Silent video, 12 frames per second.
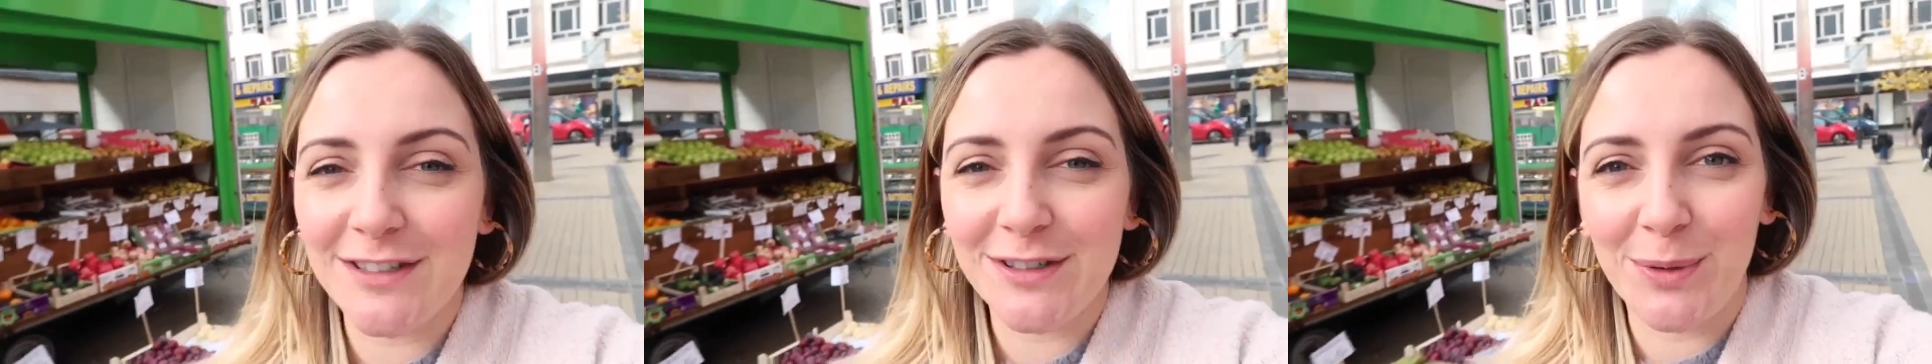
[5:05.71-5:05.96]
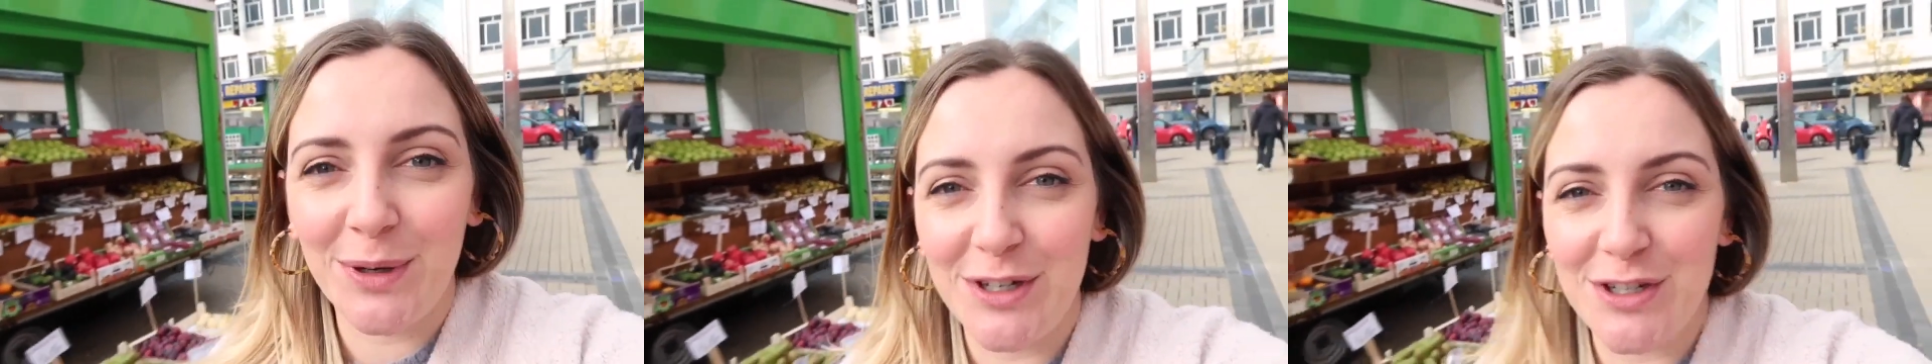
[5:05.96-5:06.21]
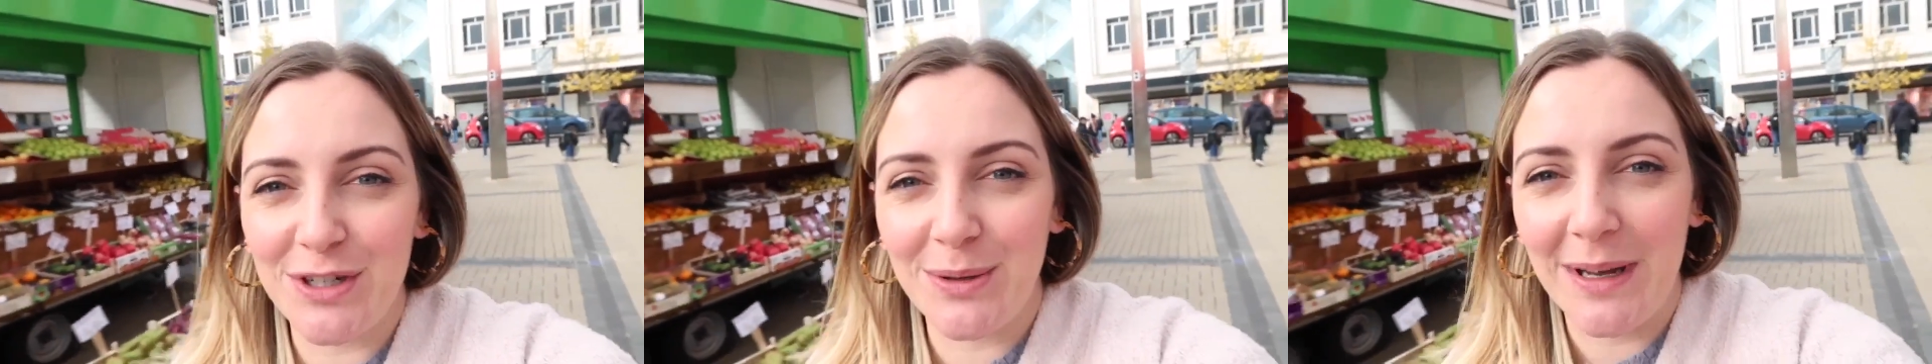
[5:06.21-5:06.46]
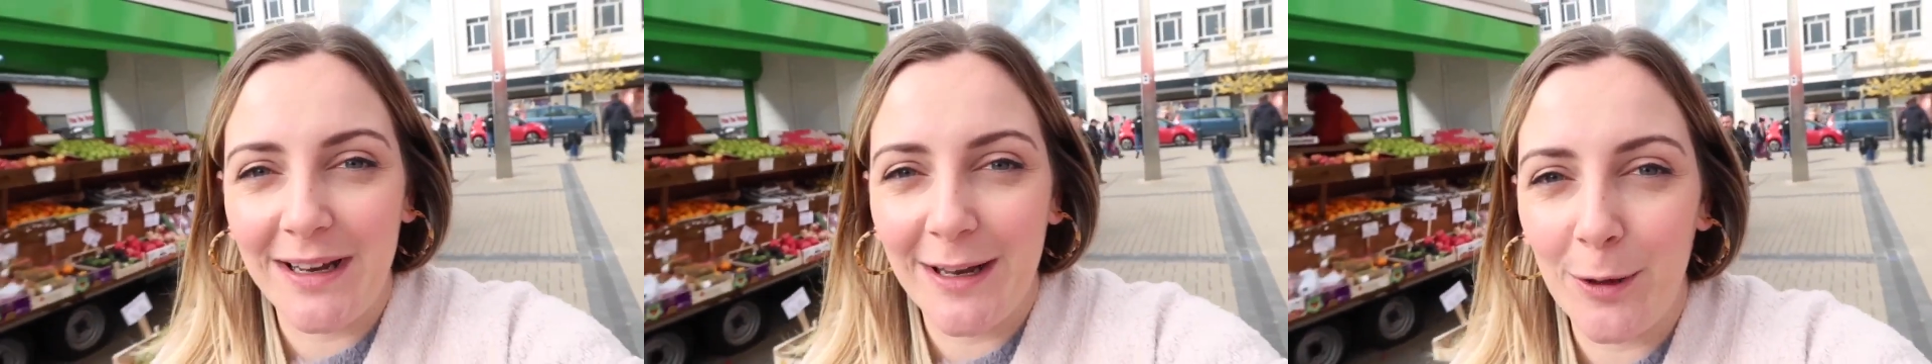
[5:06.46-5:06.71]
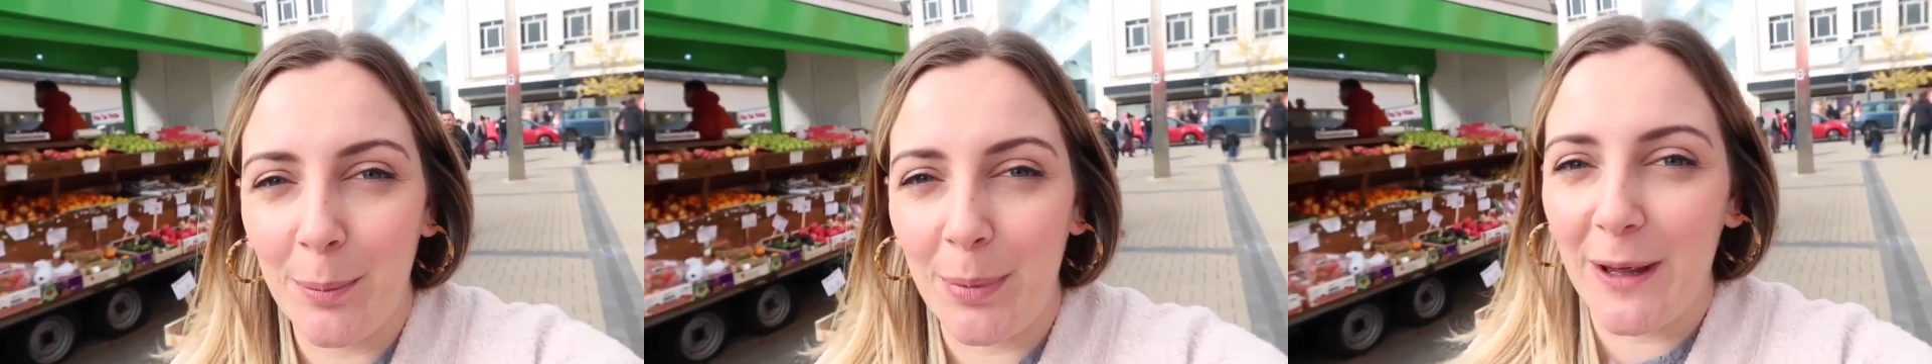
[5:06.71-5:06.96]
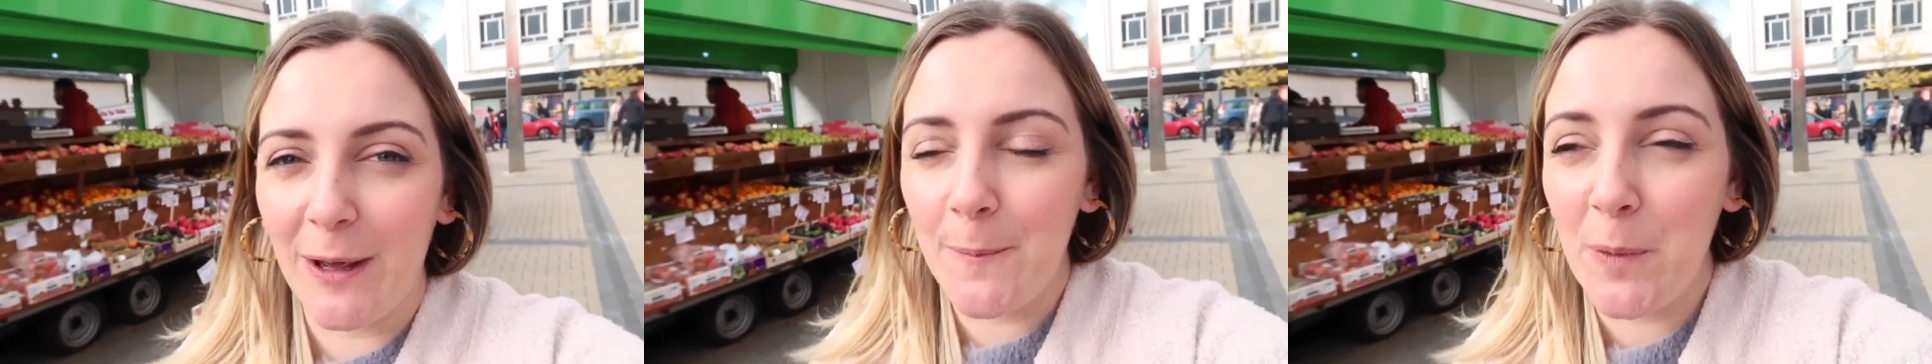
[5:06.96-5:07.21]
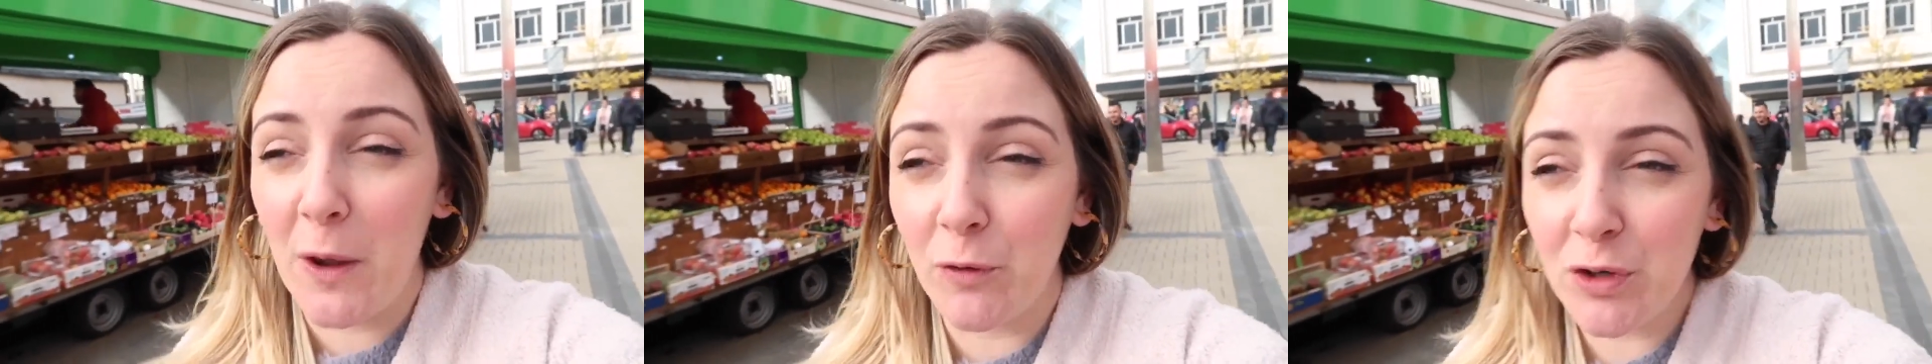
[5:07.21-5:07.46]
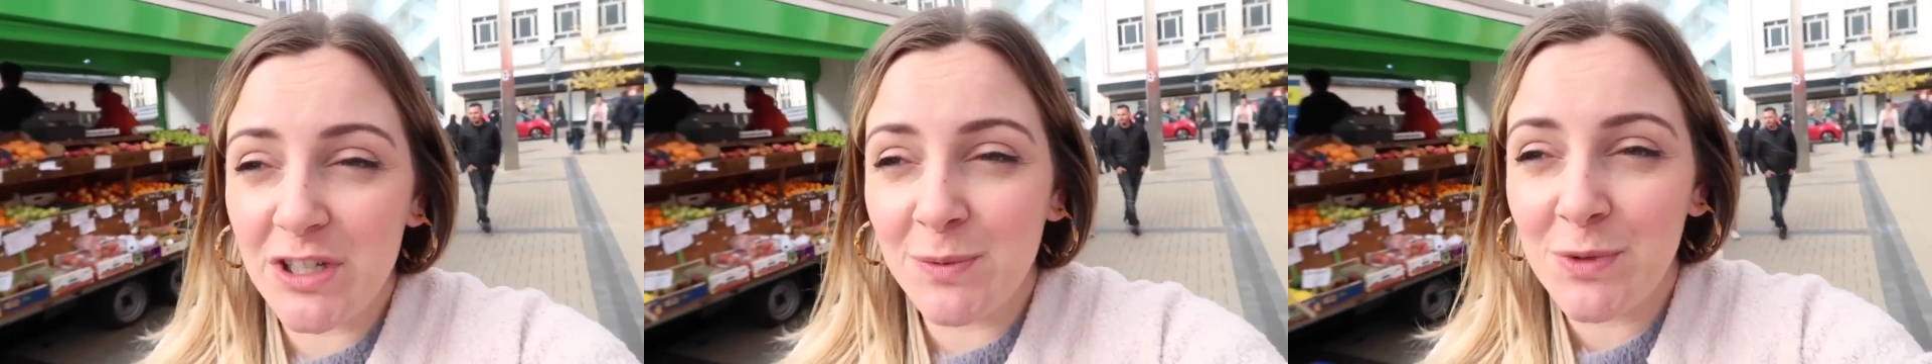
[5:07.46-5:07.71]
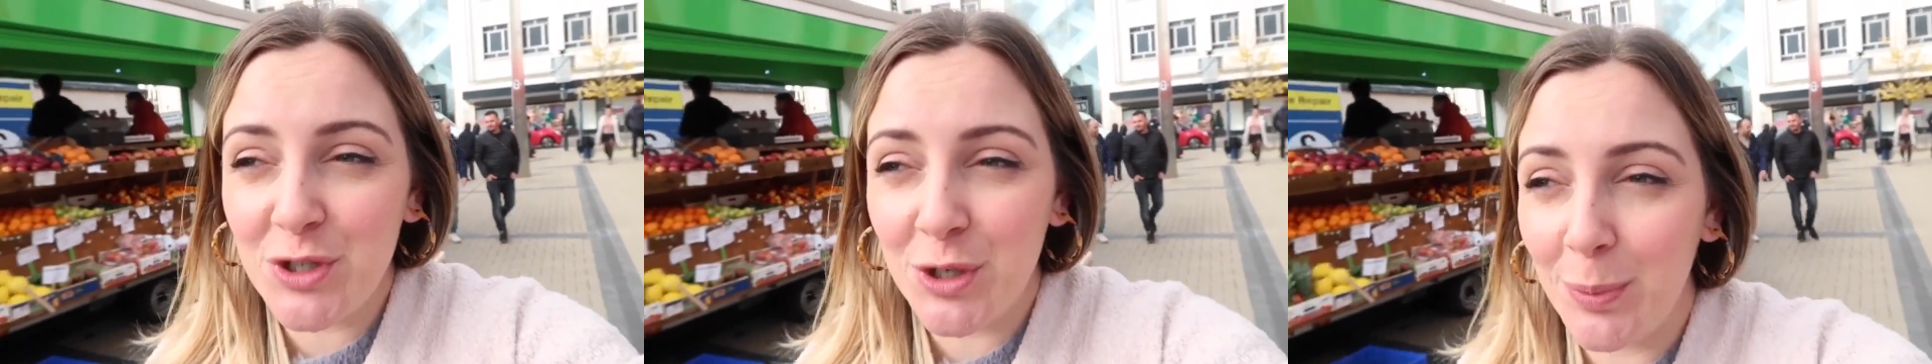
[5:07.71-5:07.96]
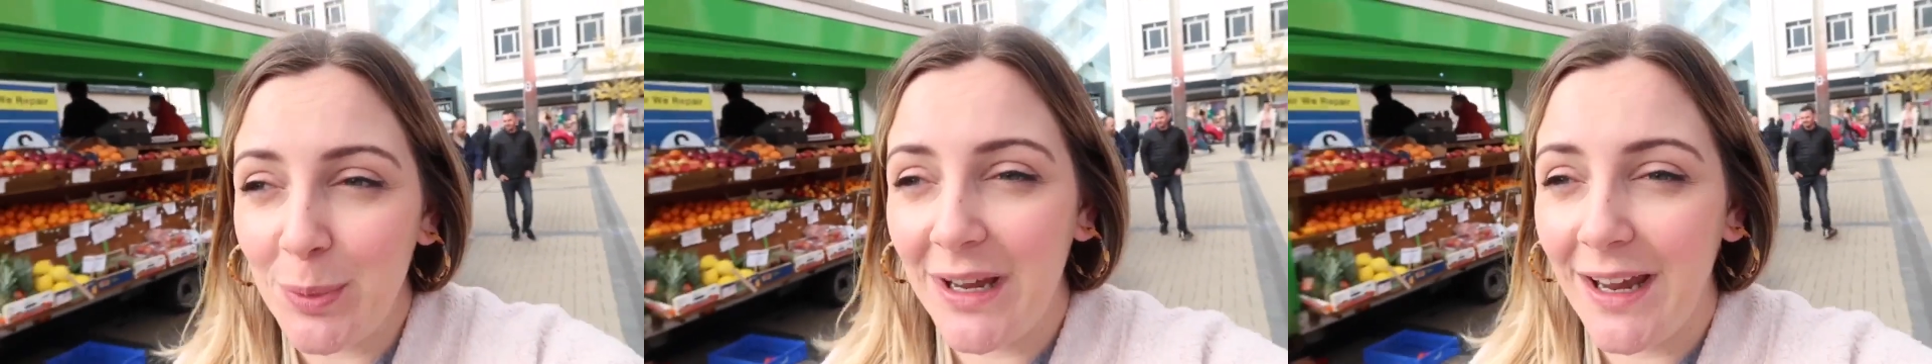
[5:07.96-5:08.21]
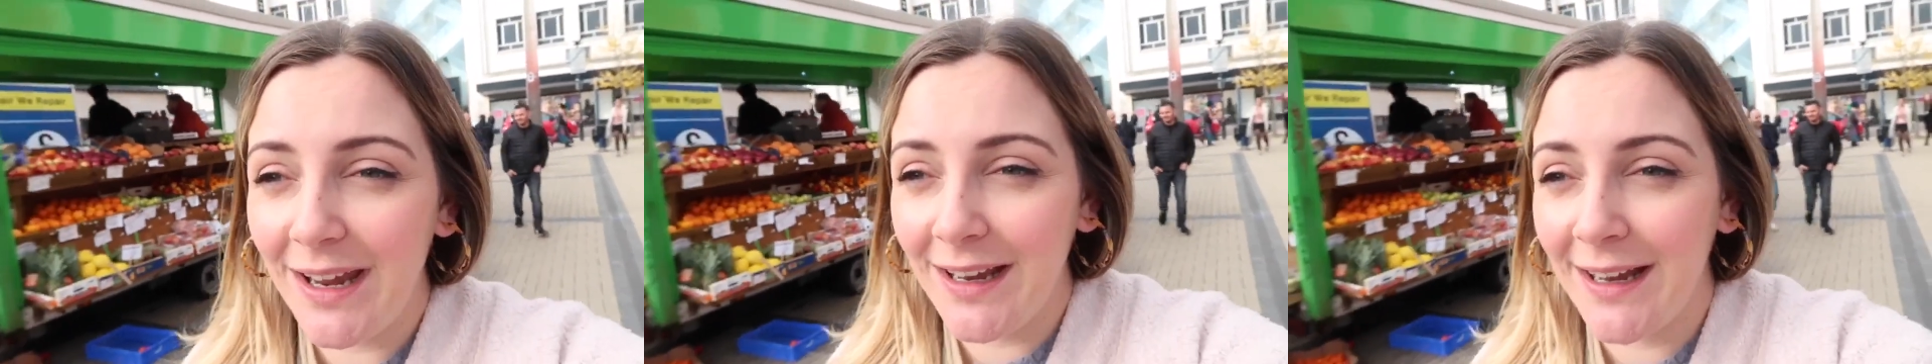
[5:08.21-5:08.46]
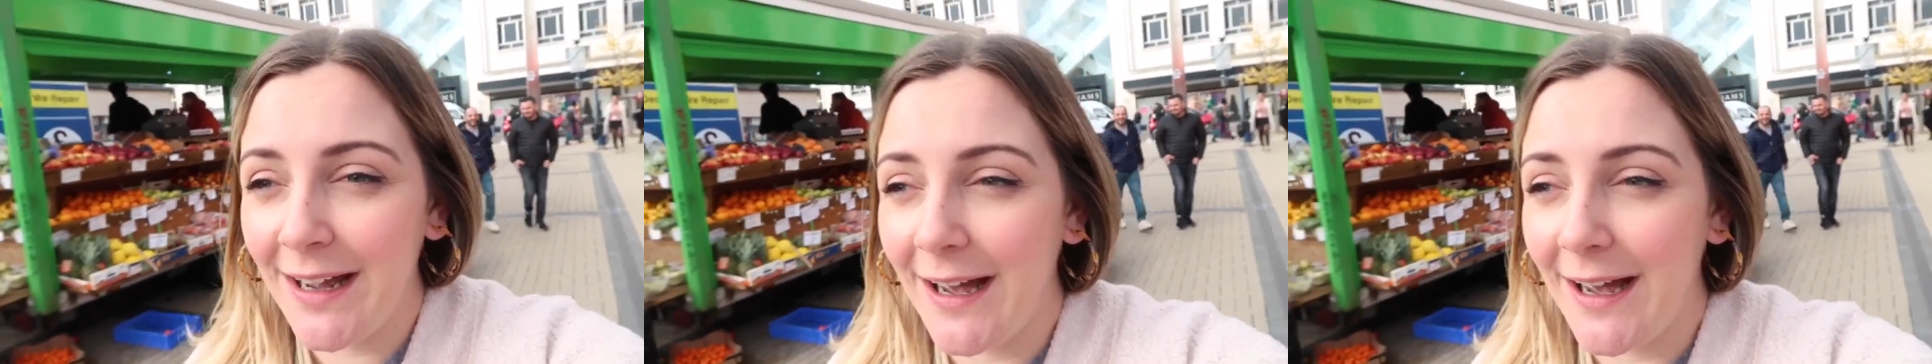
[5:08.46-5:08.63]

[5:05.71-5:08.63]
So we're going to do a little bit of Christmas shopping.